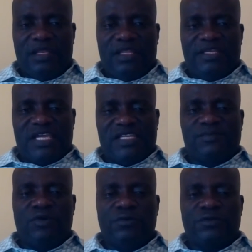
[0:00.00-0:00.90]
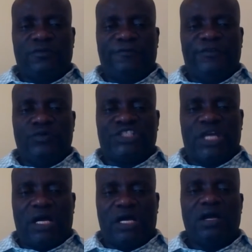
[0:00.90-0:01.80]
Let us move to
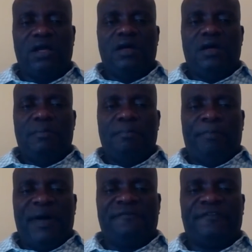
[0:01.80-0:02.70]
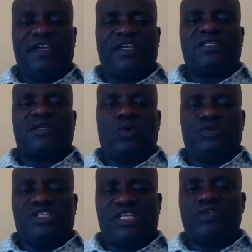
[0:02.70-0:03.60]
future perfect
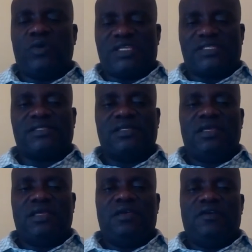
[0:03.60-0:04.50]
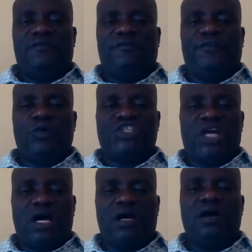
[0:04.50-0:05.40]
continuous.
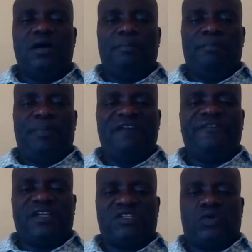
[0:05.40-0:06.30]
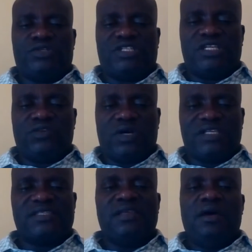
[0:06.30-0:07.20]
Future perfect
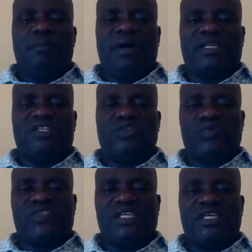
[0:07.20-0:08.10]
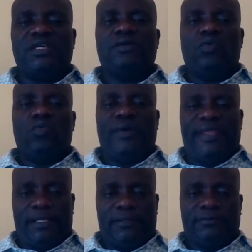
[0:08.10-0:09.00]
continuous, but using
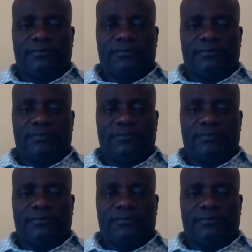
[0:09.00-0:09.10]
will.